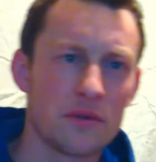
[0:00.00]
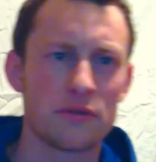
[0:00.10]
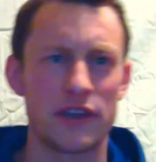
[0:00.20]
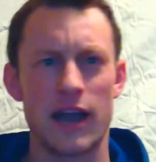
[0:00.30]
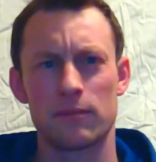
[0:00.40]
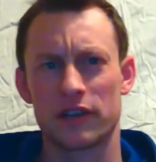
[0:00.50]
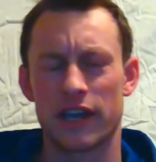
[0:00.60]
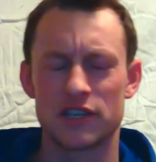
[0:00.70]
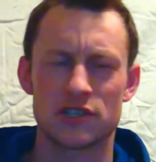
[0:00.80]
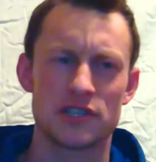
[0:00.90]
through the
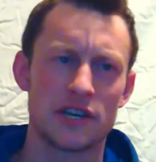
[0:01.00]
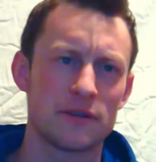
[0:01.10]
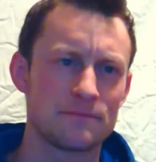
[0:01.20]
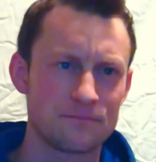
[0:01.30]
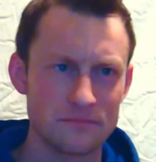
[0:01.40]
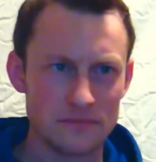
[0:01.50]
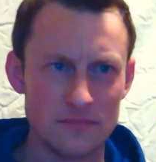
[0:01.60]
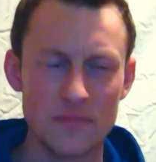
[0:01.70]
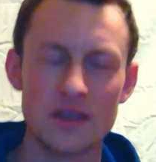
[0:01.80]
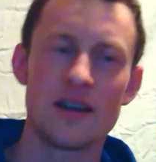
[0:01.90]
applications here.
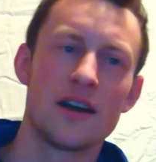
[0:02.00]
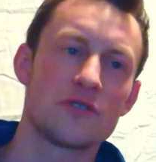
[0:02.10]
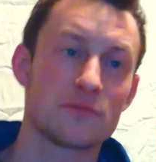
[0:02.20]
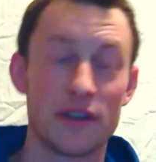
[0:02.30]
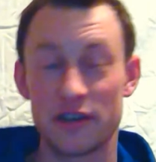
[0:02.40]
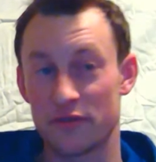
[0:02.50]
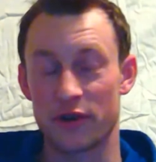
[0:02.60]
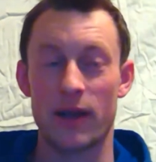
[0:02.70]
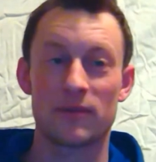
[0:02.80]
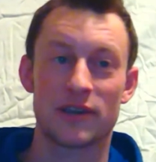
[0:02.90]
There's many different
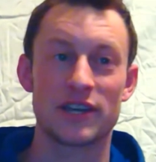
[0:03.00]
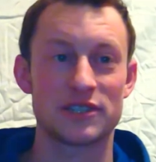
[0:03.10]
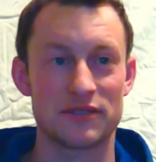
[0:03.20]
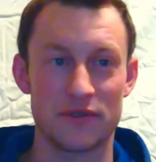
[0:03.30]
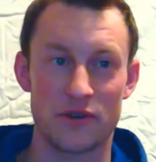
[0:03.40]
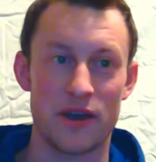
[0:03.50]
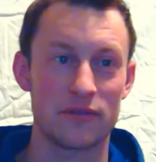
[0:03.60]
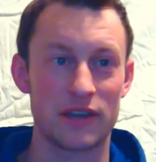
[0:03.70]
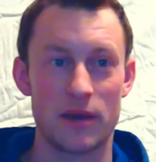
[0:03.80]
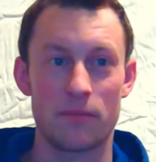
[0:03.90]
applications for
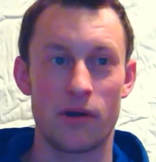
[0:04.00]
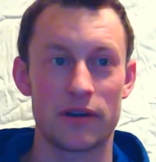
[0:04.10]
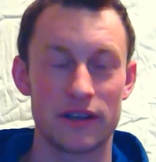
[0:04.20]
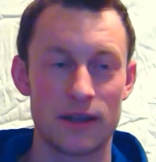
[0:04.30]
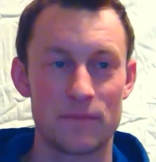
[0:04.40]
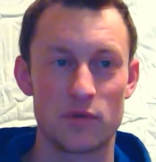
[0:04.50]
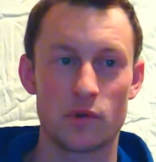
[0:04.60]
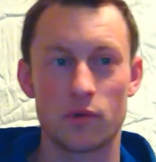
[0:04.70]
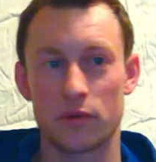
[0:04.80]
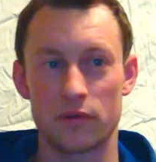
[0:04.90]
grounding and bonding. We'll
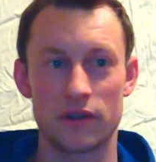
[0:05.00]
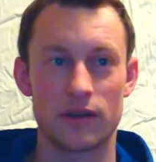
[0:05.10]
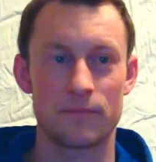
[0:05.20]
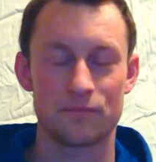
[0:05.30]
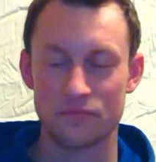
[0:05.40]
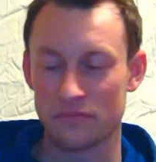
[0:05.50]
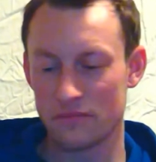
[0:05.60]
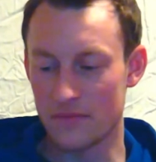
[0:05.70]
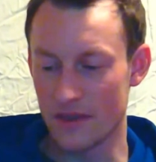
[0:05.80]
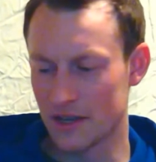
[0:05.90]
go through the
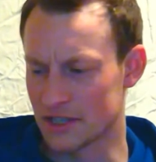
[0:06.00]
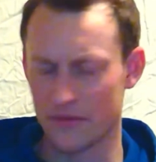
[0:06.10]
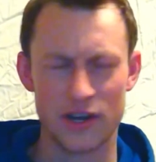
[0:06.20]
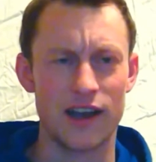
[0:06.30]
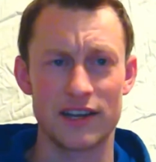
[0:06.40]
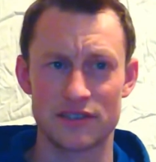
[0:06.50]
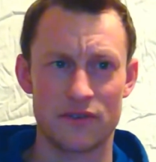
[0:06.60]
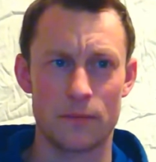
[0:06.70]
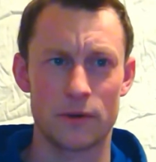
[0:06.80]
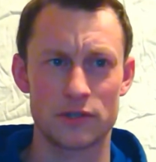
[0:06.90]
different kinds of
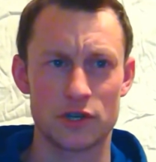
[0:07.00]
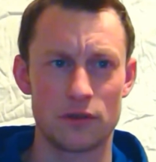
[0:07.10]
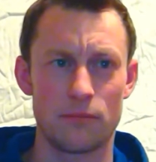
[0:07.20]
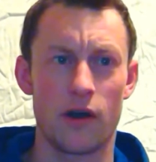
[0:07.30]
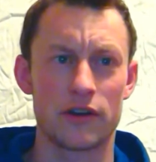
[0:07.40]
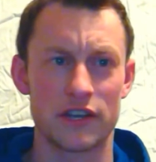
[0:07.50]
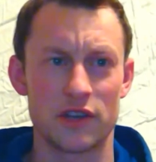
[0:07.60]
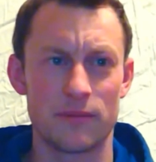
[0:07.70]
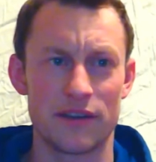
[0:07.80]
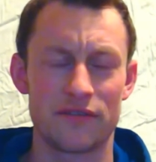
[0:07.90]
commercial bonding you
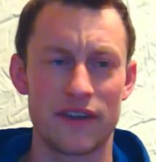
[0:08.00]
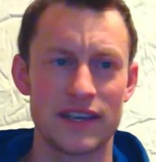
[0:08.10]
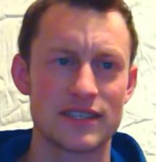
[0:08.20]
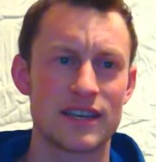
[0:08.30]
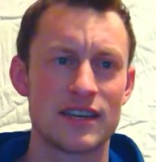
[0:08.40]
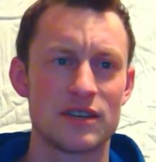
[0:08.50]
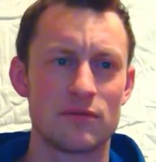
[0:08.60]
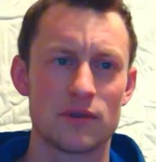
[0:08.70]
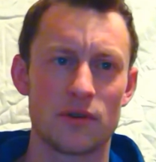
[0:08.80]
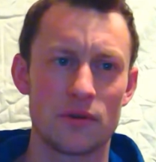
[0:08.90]
might face.
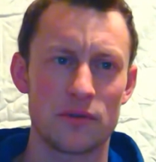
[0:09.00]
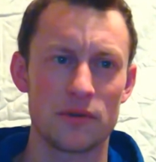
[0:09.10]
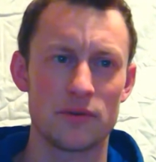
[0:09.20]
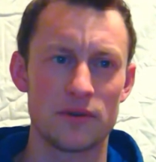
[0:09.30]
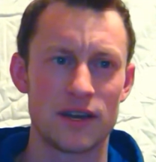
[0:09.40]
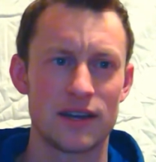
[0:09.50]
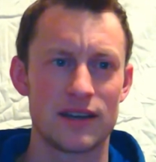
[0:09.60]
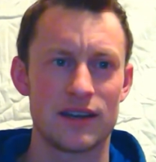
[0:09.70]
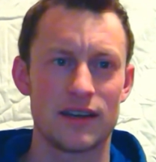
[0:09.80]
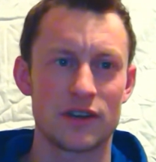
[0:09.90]
We'll go through
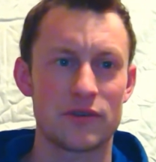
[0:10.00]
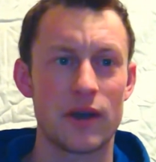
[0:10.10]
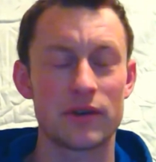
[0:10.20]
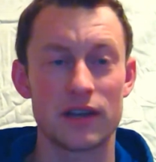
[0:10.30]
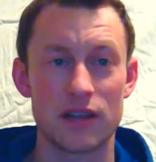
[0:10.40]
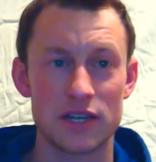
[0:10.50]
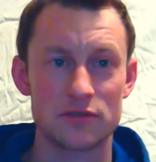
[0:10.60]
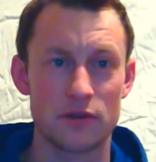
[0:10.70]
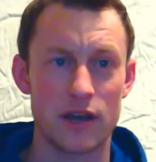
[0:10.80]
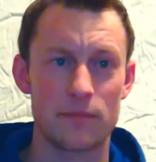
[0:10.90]
grounding
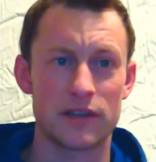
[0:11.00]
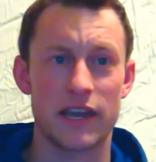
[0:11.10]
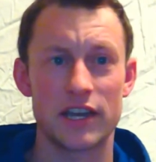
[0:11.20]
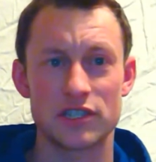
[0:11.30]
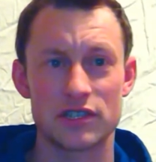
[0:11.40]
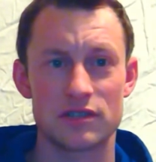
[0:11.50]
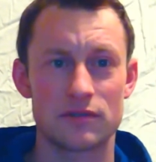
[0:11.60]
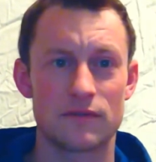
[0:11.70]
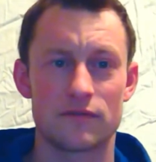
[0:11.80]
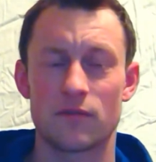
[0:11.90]
electrode applications,
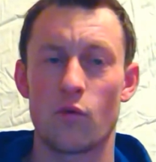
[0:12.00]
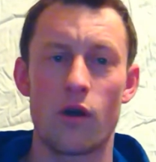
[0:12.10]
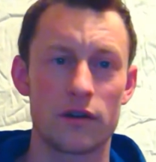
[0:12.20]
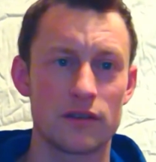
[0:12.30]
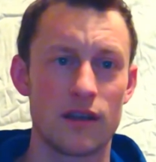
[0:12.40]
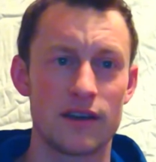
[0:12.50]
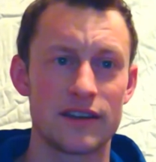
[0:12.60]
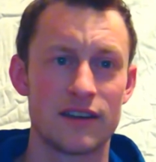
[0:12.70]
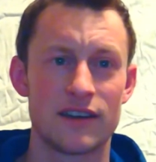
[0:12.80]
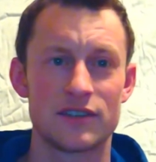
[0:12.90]
from water line
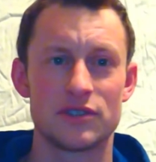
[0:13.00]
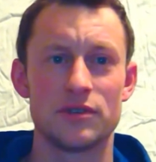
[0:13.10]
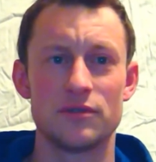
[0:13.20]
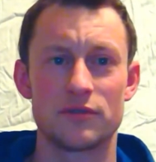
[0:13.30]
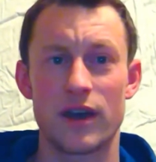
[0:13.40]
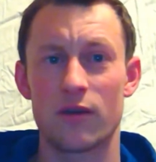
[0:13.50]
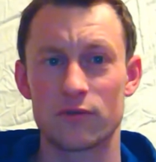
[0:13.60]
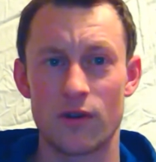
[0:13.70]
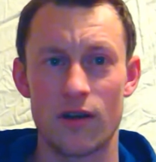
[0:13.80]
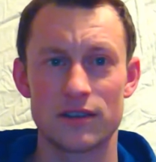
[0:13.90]
to ground
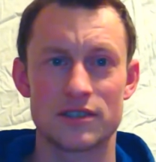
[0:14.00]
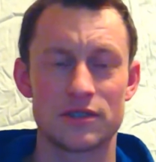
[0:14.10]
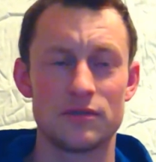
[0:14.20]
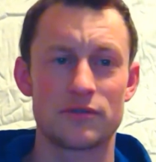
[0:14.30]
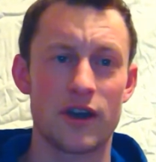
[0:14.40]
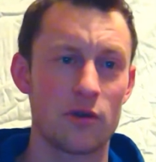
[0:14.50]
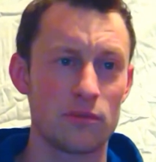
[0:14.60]
rods to ground